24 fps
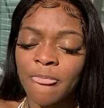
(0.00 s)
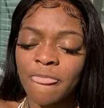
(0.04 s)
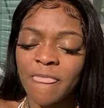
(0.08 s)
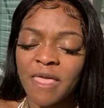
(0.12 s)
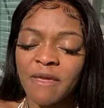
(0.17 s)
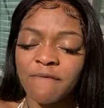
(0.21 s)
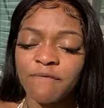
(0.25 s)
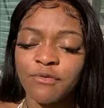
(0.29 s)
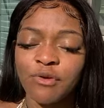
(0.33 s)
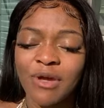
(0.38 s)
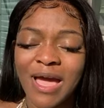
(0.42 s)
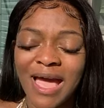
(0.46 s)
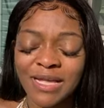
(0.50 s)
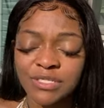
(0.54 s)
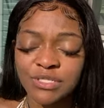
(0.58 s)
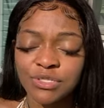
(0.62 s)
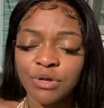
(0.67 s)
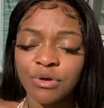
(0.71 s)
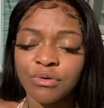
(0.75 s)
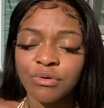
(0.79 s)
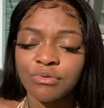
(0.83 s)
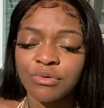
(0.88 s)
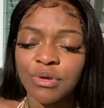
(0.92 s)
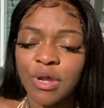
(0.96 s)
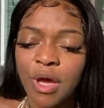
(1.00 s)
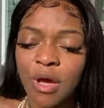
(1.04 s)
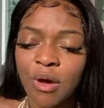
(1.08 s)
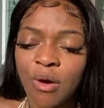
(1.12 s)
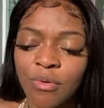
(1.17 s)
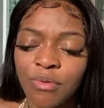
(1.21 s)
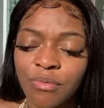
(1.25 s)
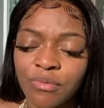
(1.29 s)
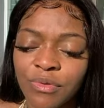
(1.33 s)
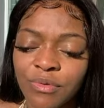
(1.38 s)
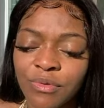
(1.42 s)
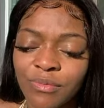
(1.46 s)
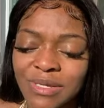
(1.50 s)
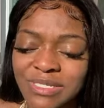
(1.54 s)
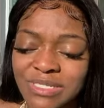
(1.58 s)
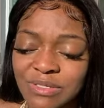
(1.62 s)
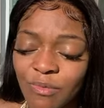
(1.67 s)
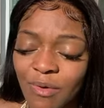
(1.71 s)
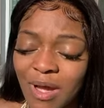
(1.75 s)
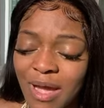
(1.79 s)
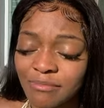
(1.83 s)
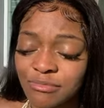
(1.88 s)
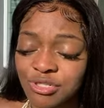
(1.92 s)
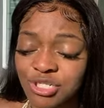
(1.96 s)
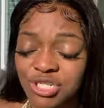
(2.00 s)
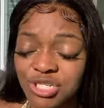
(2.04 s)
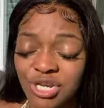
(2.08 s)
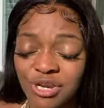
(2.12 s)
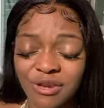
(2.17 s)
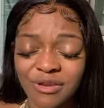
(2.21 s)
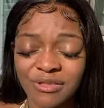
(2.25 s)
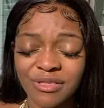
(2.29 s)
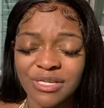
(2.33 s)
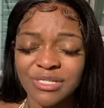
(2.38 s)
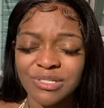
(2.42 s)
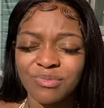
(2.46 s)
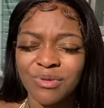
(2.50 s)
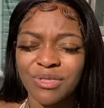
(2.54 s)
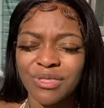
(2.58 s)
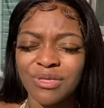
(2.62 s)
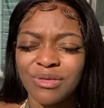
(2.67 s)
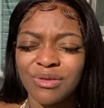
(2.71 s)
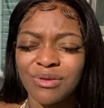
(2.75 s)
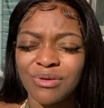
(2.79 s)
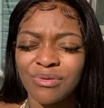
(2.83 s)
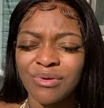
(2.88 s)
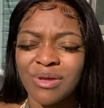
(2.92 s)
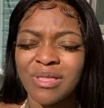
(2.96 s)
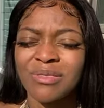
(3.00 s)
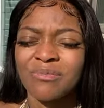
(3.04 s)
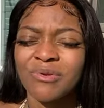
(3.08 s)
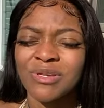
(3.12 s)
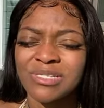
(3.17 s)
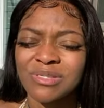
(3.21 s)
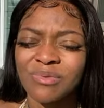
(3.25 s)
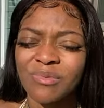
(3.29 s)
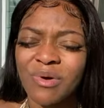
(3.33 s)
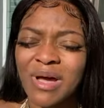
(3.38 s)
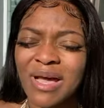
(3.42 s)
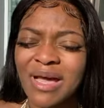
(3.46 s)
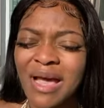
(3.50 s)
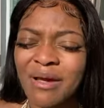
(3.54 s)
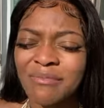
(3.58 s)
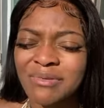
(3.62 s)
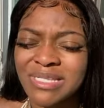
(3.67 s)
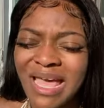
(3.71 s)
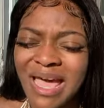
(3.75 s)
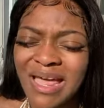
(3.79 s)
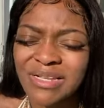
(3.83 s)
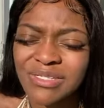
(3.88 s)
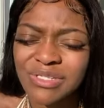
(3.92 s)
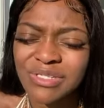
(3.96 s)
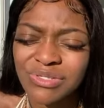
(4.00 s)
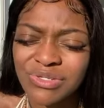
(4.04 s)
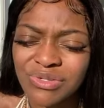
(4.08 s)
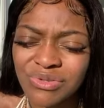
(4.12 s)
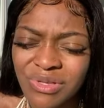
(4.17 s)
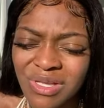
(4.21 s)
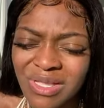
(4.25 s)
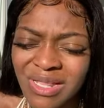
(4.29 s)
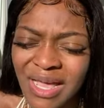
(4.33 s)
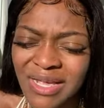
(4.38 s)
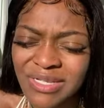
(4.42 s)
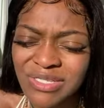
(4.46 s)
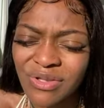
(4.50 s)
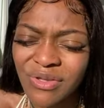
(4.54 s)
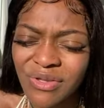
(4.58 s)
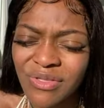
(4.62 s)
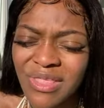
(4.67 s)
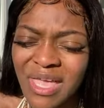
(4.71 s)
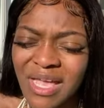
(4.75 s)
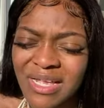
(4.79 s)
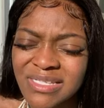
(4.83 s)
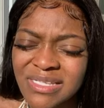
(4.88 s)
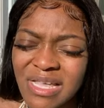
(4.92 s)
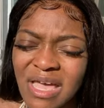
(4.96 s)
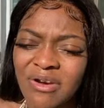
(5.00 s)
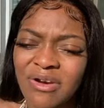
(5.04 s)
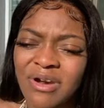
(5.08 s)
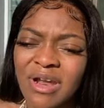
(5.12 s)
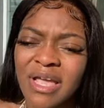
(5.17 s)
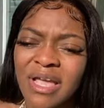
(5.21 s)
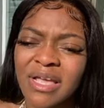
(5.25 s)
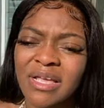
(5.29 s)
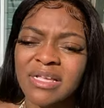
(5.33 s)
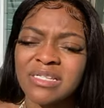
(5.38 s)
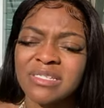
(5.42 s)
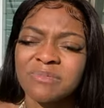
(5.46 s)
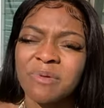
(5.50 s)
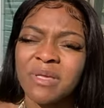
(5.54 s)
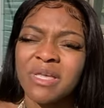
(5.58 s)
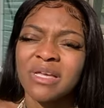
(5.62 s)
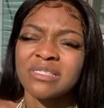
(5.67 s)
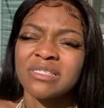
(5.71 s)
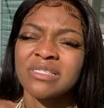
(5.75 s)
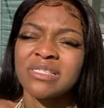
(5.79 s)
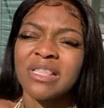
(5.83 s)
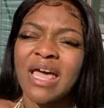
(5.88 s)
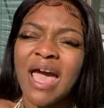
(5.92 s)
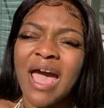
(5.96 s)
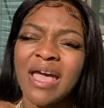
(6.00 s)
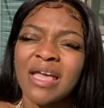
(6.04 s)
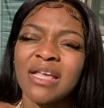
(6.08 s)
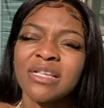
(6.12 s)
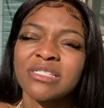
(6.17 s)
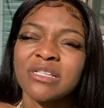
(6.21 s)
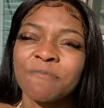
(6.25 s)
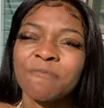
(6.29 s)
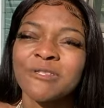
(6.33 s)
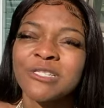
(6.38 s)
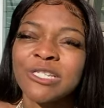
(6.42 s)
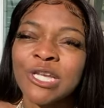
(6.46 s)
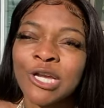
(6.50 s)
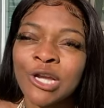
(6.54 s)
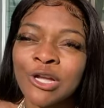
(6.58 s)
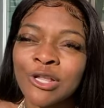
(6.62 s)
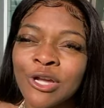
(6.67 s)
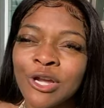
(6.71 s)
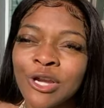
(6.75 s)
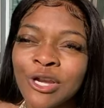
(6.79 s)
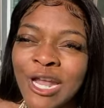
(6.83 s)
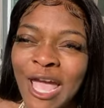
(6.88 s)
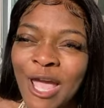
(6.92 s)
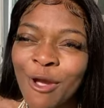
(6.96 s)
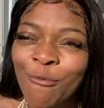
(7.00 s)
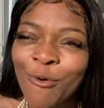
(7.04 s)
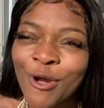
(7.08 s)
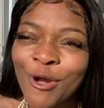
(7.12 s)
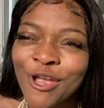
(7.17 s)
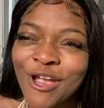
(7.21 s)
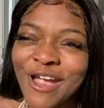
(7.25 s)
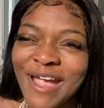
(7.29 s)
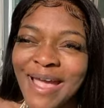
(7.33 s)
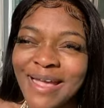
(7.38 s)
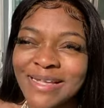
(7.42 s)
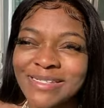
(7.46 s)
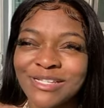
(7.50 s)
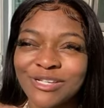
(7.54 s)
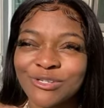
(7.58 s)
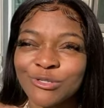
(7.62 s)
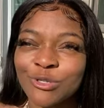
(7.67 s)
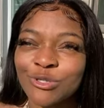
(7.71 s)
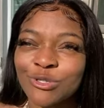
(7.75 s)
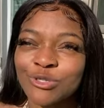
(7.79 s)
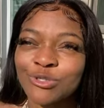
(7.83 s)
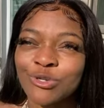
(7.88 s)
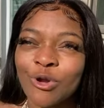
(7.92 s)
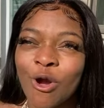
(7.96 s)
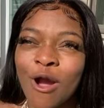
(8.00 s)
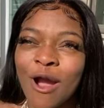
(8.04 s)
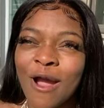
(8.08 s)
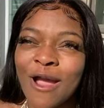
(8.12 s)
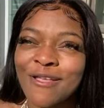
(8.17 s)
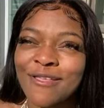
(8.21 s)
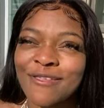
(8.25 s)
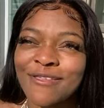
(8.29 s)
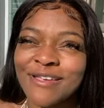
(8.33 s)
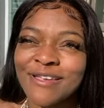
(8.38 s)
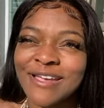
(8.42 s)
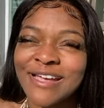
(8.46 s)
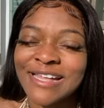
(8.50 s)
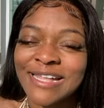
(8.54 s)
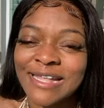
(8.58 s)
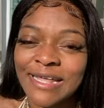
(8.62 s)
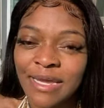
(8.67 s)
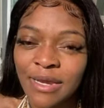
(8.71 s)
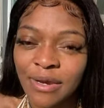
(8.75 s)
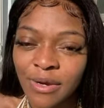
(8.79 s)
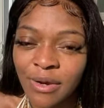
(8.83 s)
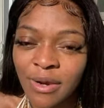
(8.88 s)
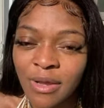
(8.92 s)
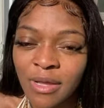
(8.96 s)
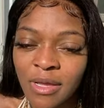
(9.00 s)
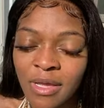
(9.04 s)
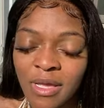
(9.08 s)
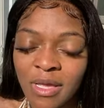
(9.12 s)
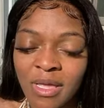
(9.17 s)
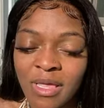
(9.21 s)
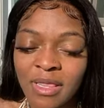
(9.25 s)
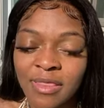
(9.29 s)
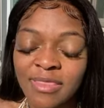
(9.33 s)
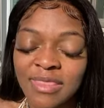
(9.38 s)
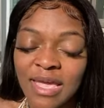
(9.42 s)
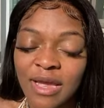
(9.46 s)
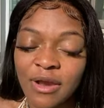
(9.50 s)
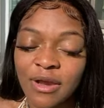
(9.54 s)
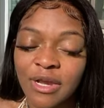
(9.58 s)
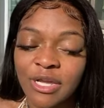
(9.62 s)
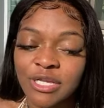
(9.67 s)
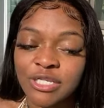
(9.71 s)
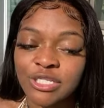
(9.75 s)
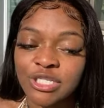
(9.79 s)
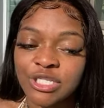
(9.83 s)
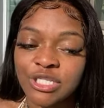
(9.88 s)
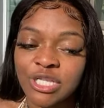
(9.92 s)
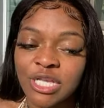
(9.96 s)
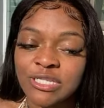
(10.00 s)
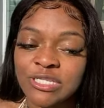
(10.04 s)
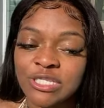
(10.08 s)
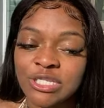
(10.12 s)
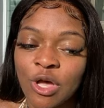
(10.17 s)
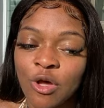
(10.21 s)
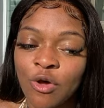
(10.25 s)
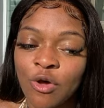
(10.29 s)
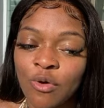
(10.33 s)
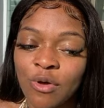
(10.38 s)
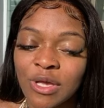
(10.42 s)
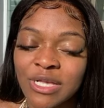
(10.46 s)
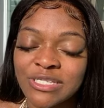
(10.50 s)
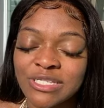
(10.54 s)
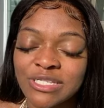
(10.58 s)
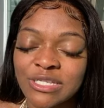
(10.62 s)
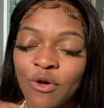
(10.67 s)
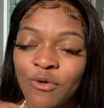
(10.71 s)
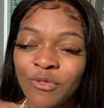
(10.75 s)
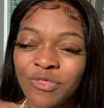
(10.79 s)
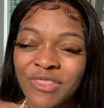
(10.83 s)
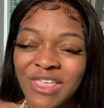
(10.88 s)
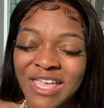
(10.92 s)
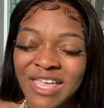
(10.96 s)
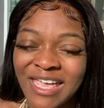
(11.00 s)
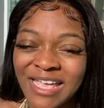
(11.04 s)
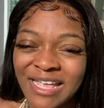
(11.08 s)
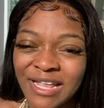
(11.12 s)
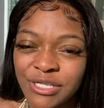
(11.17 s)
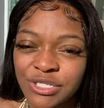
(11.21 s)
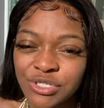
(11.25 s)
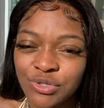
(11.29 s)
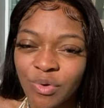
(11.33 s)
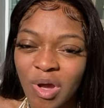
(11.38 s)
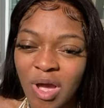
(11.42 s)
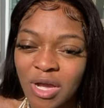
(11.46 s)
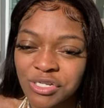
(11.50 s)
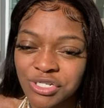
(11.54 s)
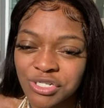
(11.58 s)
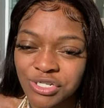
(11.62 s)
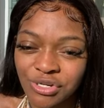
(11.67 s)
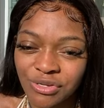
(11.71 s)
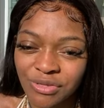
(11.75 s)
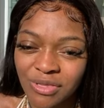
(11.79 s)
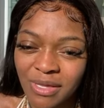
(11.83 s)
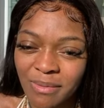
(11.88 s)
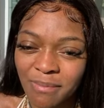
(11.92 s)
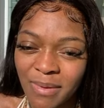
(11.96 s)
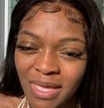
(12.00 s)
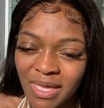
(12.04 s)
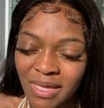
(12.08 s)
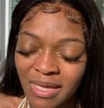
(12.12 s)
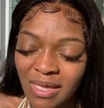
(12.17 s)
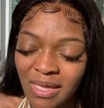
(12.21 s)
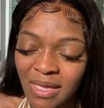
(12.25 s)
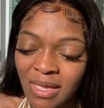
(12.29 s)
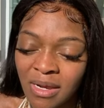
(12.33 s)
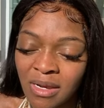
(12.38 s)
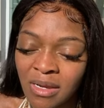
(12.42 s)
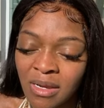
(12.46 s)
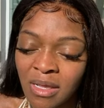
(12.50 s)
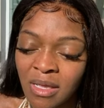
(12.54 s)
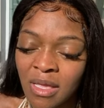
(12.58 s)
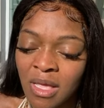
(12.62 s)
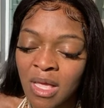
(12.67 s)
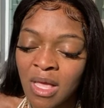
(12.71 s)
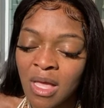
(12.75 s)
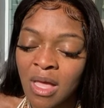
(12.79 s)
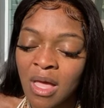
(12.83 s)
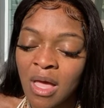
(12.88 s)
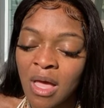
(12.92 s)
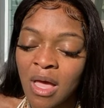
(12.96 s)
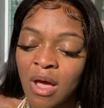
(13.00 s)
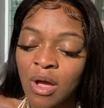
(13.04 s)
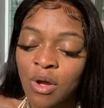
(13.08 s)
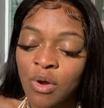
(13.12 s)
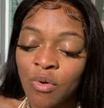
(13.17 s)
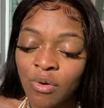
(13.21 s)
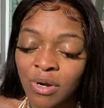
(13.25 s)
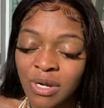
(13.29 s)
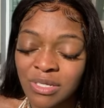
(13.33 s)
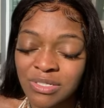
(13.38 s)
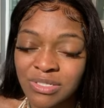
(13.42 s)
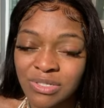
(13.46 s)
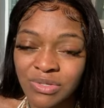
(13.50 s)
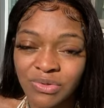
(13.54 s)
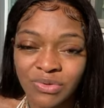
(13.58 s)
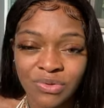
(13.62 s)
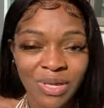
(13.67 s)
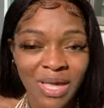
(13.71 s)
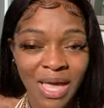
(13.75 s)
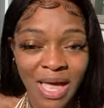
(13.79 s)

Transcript: if you guys don't know, the reason why I'm sharing this with you and the reason why I was guided to do the class on that Saturday is because that is a particular day where your ancestors are clear. There is it's so thin to usher them in. According to